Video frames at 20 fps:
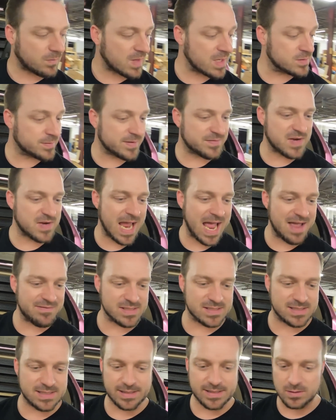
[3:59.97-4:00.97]
So if you haven't
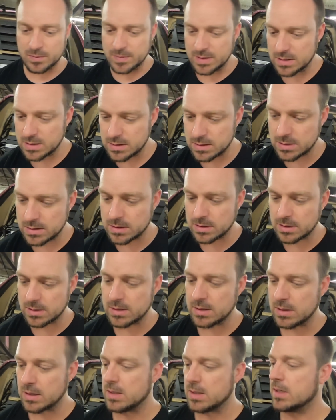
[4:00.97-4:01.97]
seen them,
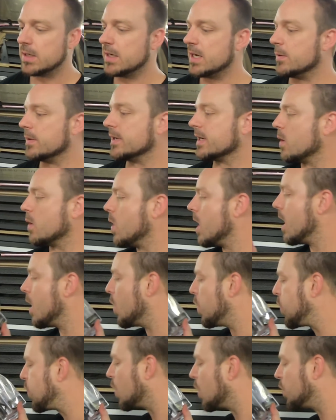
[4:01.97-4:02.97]
here we go.
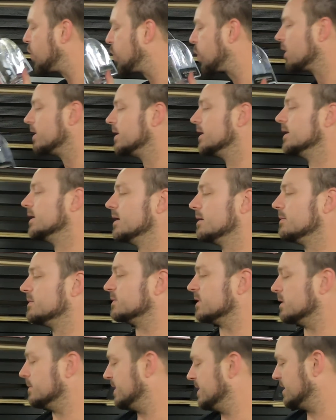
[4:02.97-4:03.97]
A
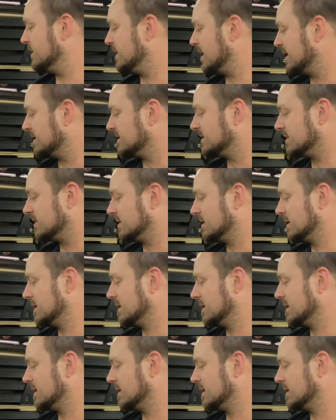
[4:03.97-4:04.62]
little bit of dust.